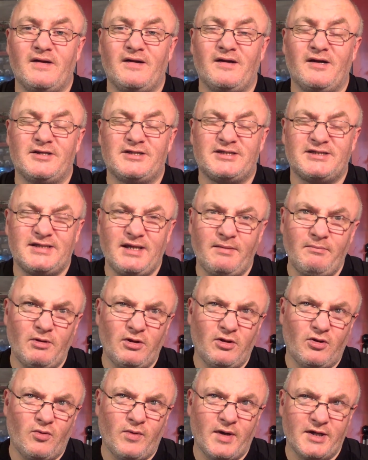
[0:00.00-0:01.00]
a
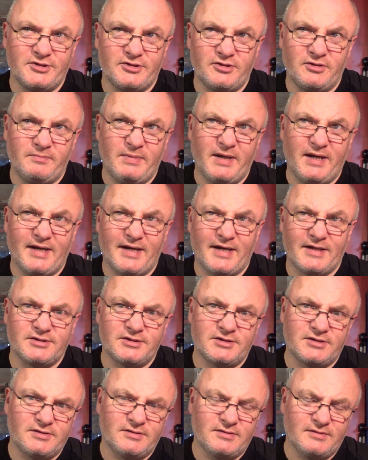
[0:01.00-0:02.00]
similar question had been
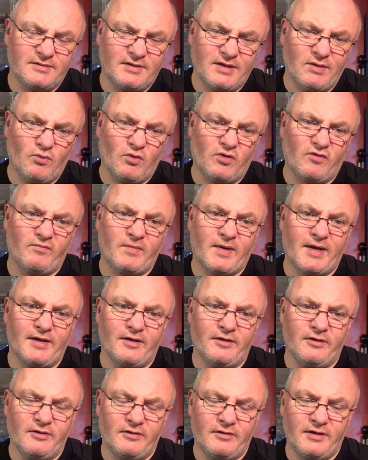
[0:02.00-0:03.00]
asked in one of my
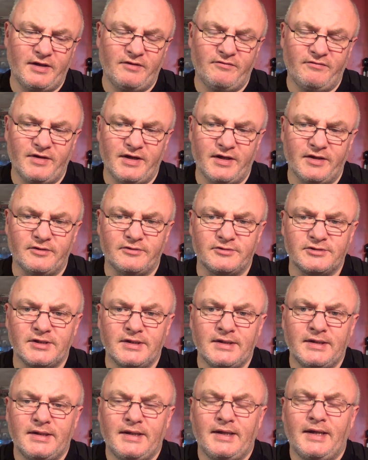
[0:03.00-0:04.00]
earlier videos.
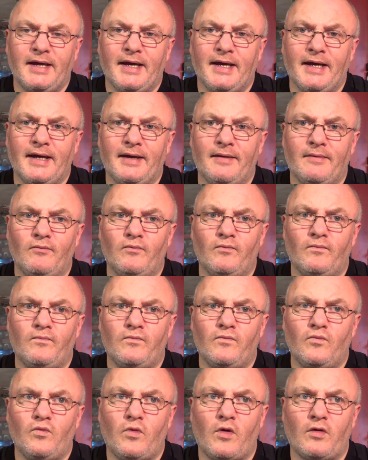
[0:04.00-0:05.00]

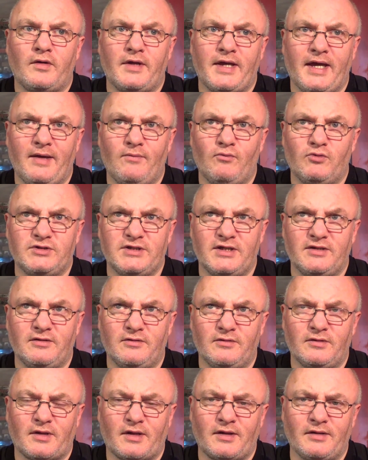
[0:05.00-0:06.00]
What game was it
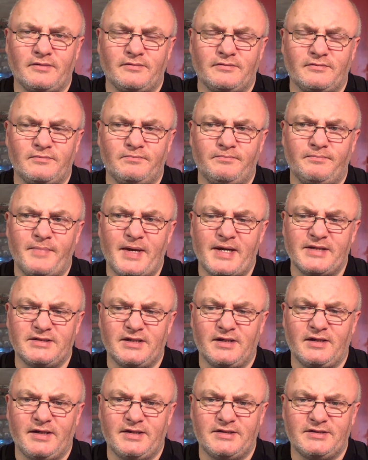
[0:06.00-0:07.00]
that I
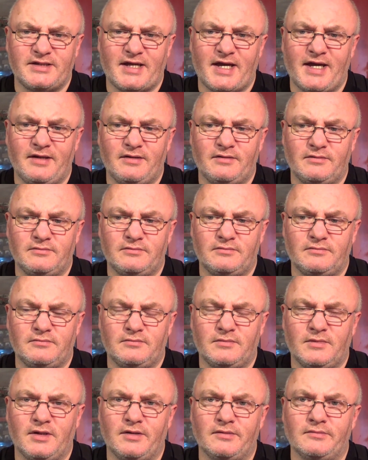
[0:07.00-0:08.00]
basically say
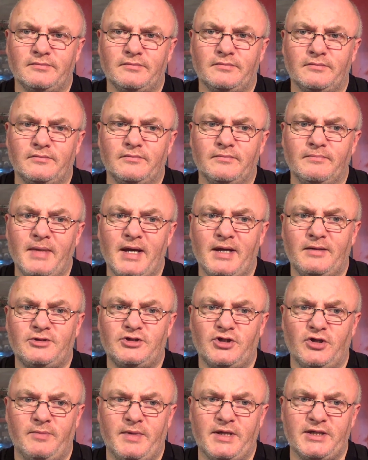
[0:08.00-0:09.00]
that
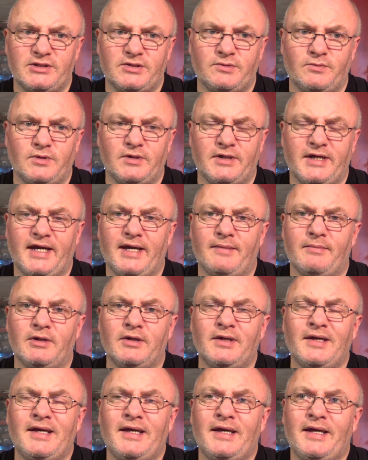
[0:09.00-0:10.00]
turned me into a gamer?
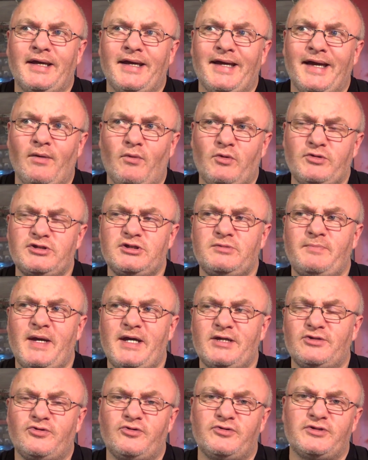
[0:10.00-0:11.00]
It wasn't
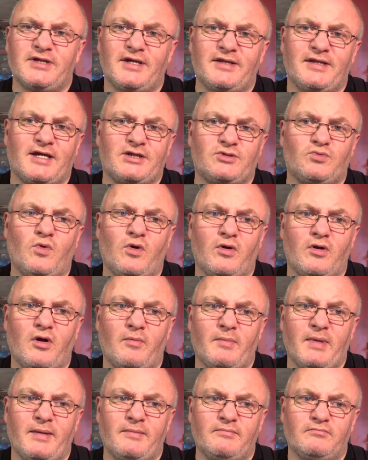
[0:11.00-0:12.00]
Space Crusade. That's what got
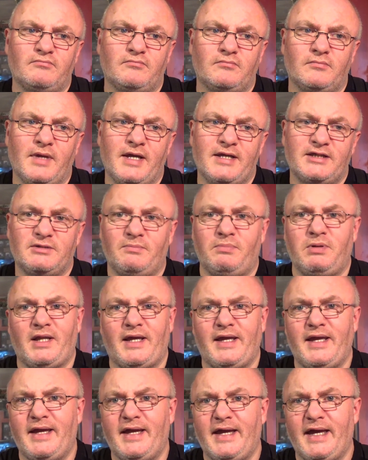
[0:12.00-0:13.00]
me into
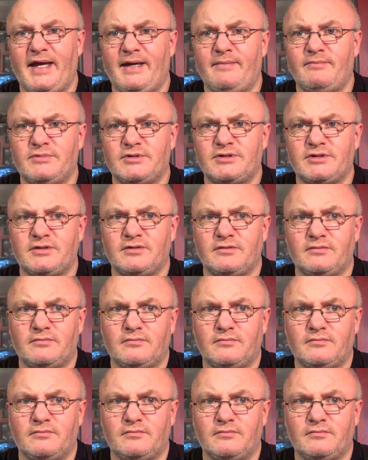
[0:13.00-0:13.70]
playing games